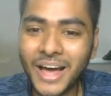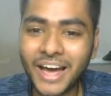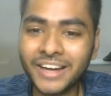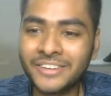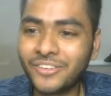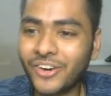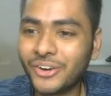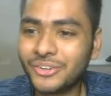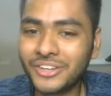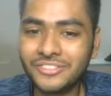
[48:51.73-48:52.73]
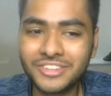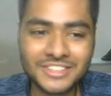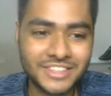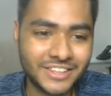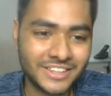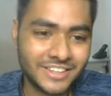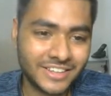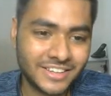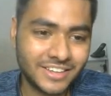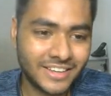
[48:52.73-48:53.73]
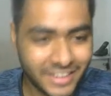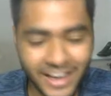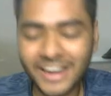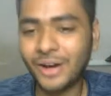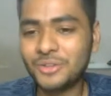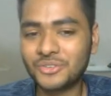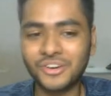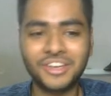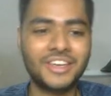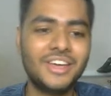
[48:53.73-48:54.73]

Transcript: I forgot to give this thing. Yeah, now it's working.